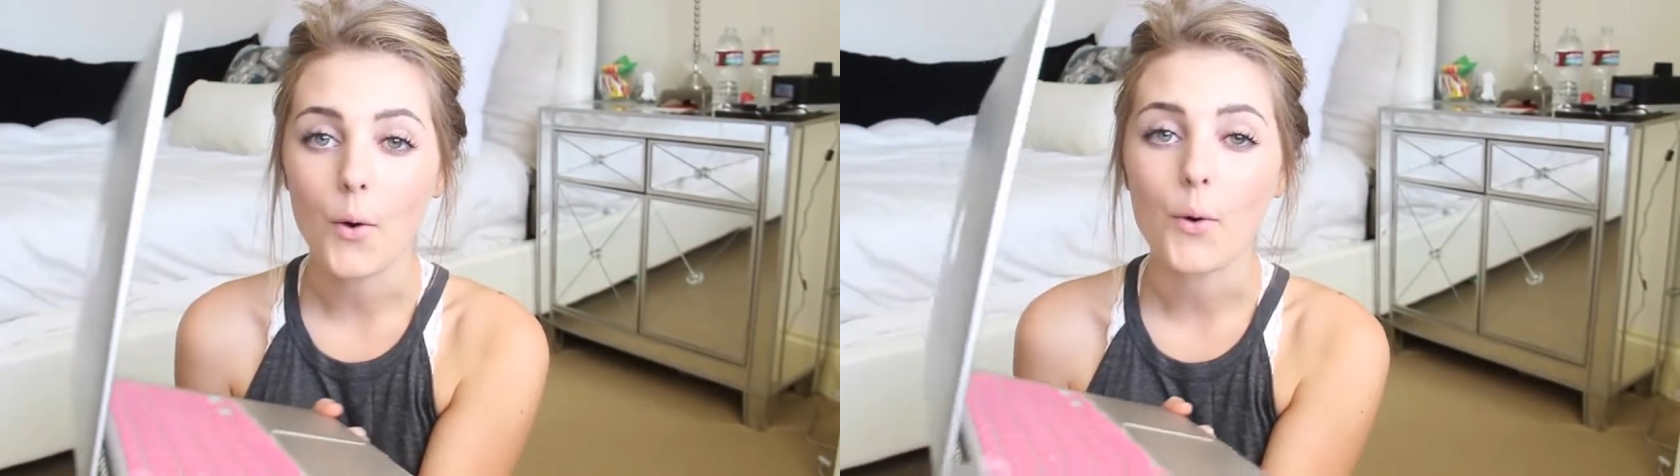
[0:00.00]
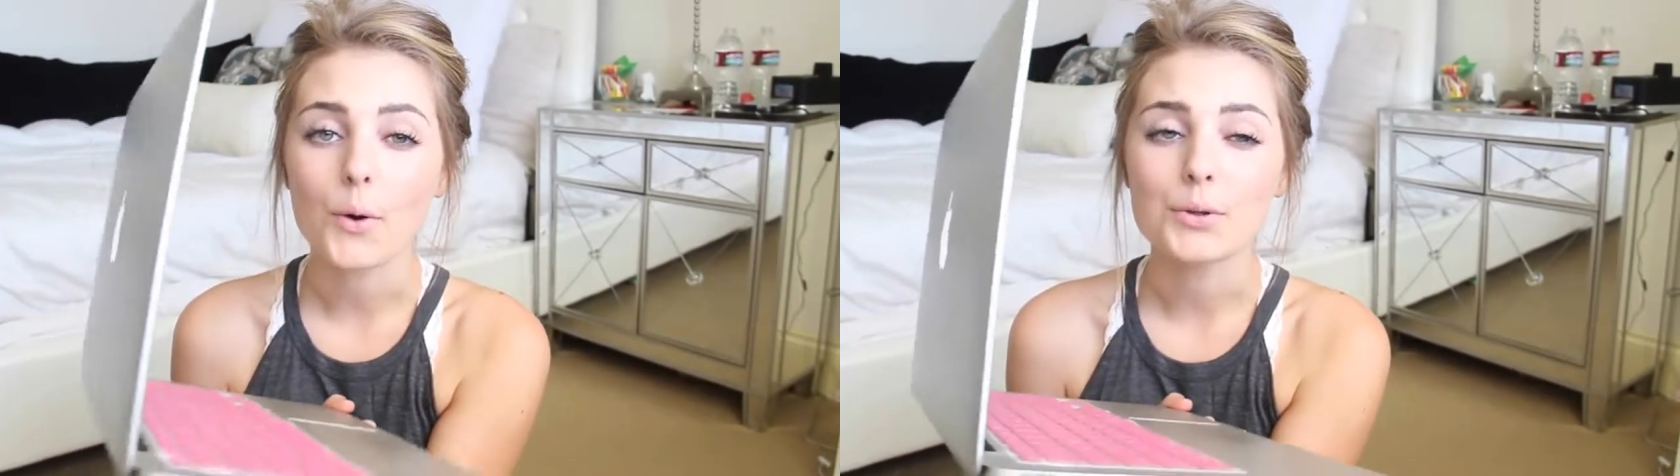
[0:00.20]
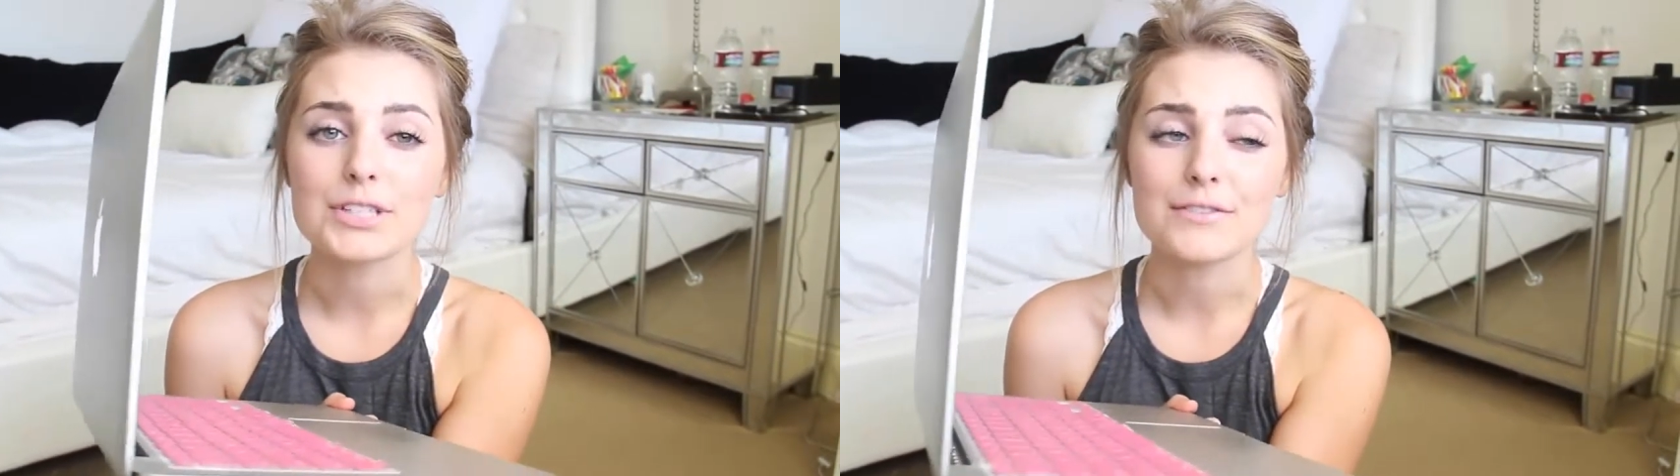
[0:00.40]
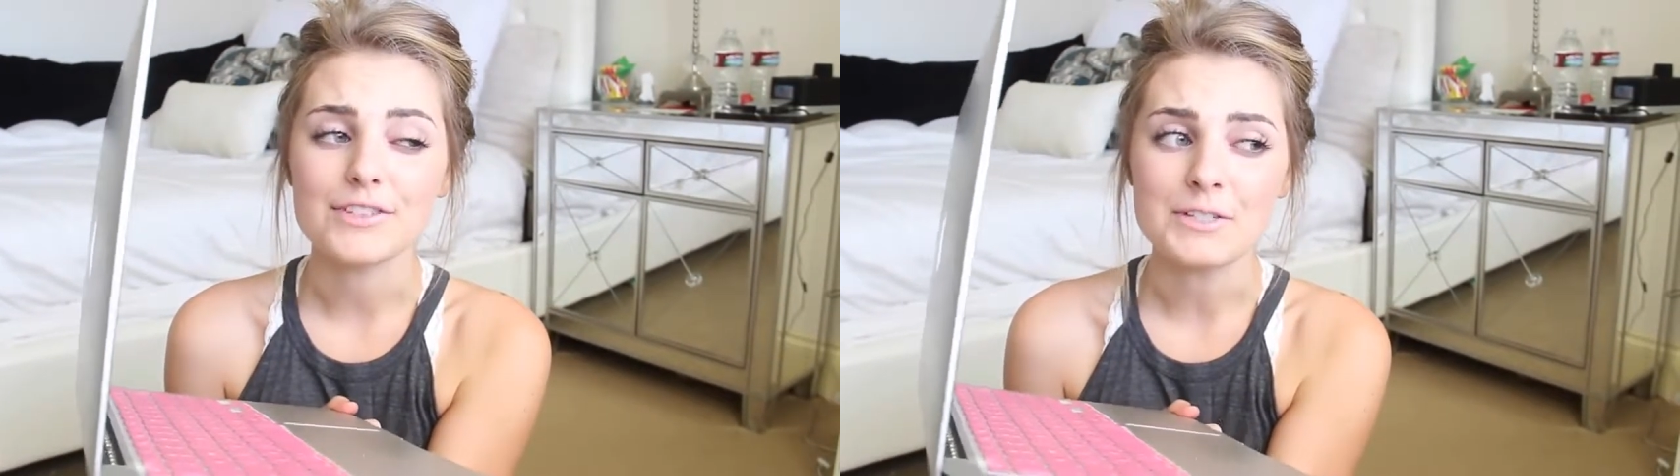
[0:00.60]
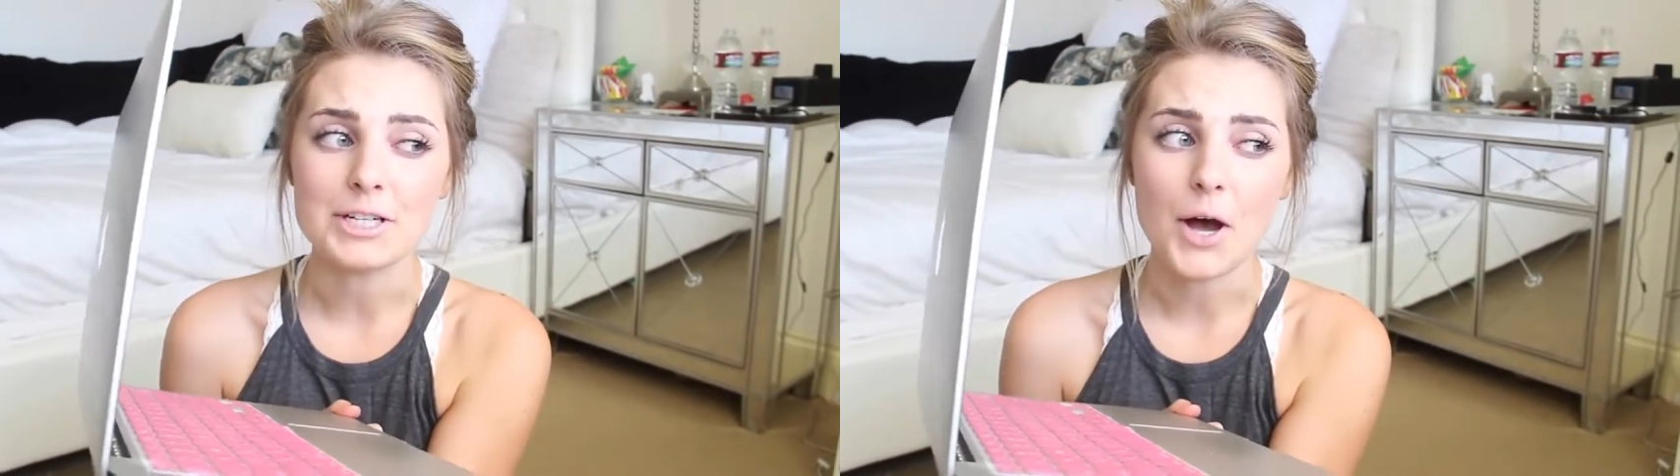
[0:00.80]
old
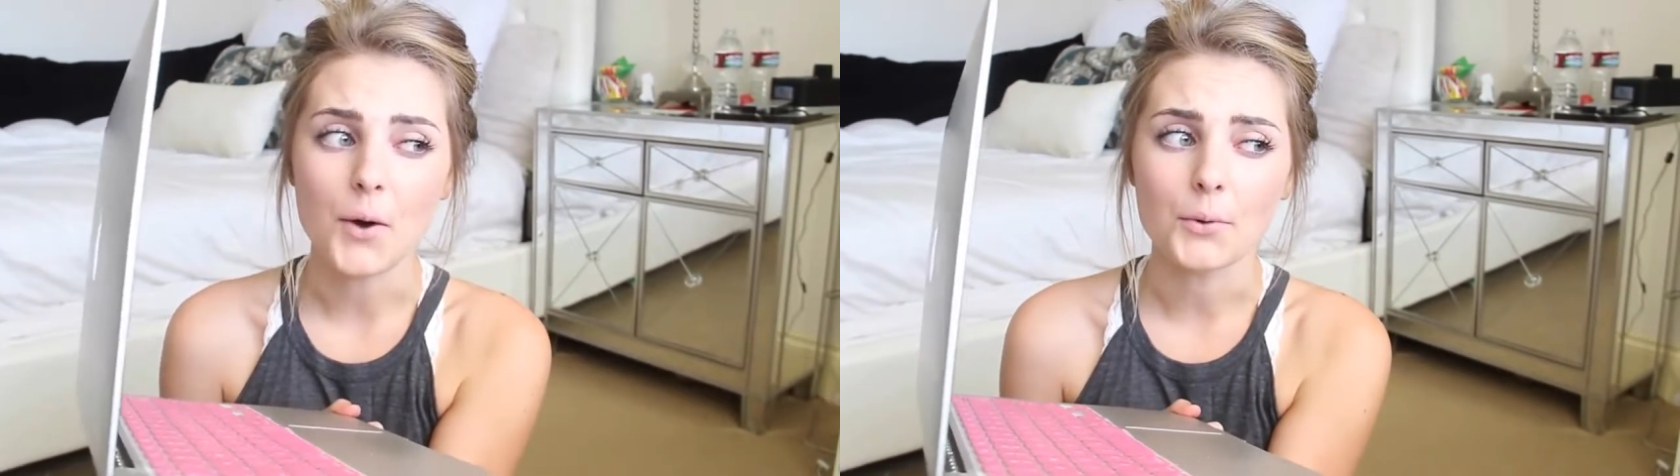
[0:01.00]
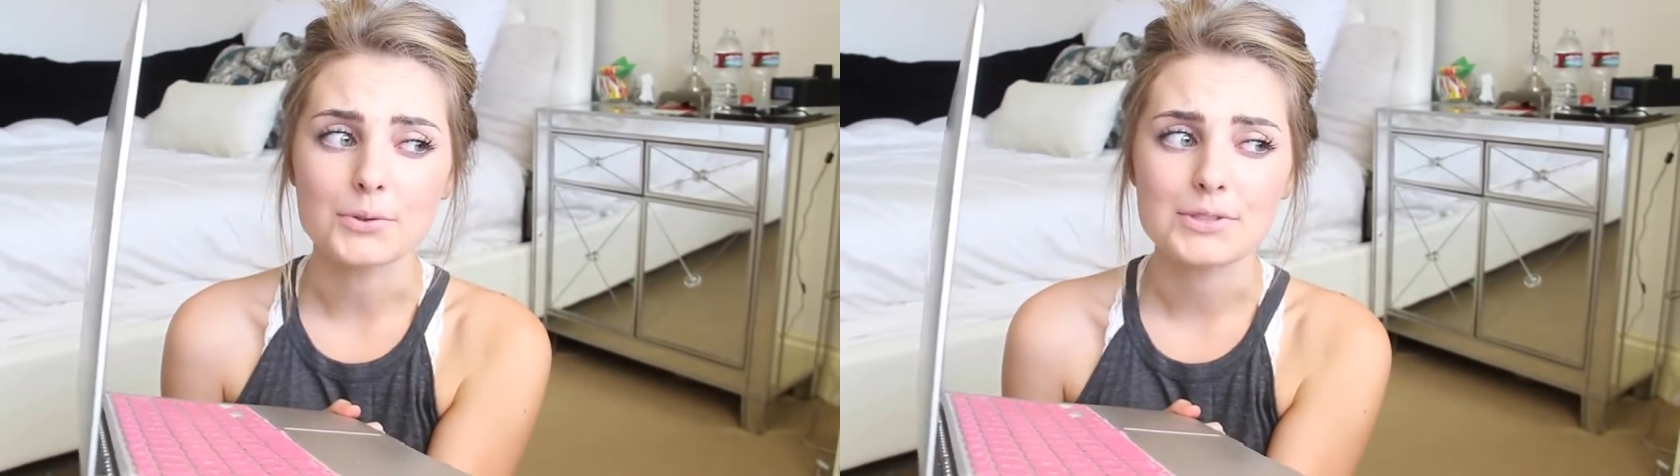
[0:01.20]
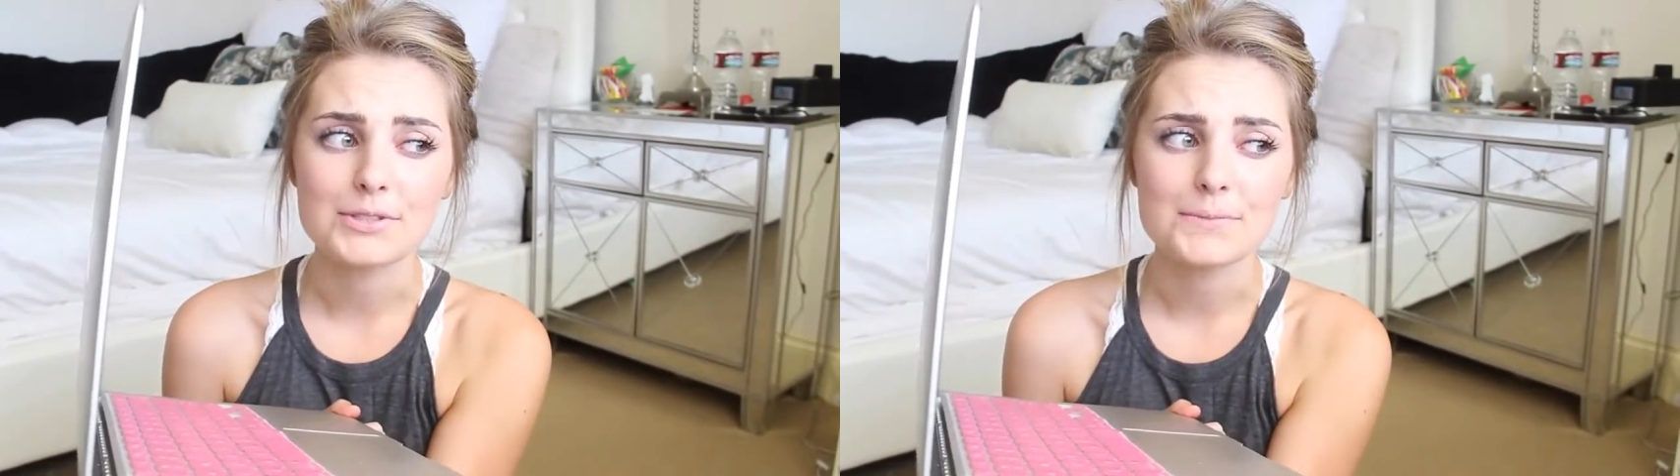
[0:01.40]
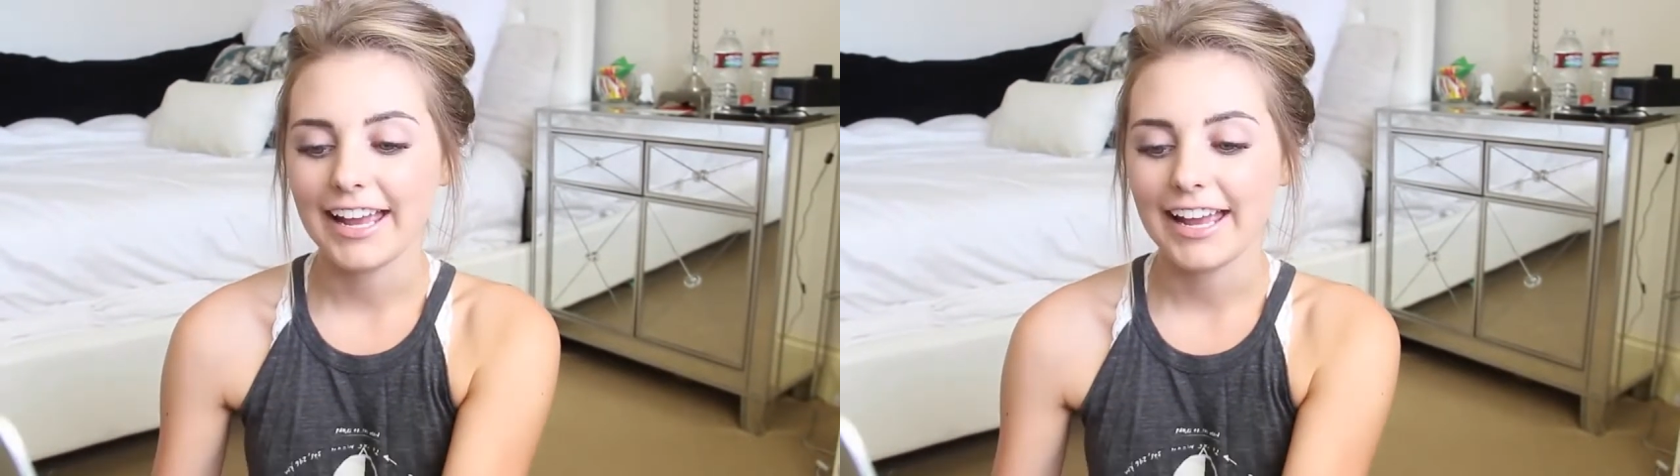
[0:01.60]
videos.